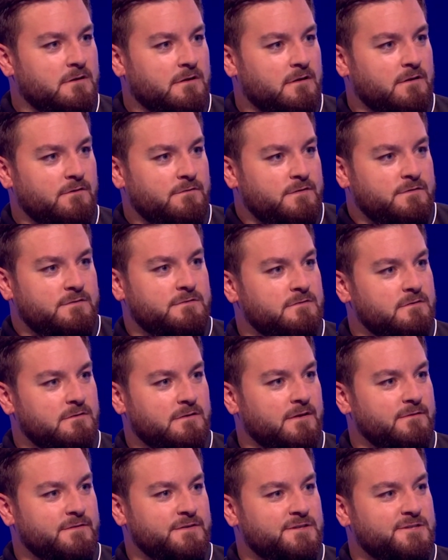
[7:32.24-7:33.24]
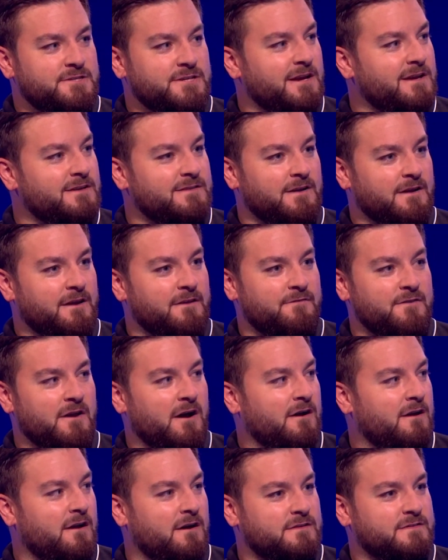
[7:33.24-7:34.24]
Gives a shit. It's like if
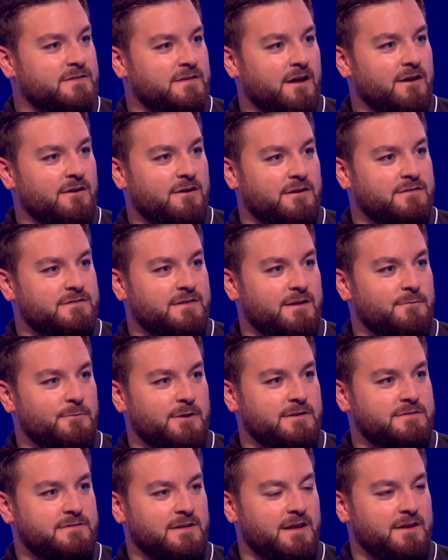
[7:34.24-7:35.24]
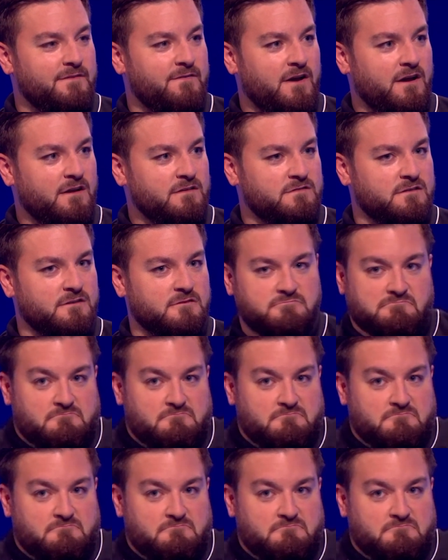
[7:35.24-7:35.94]
Yaya Sanogo said he wanted to leave Arsenal.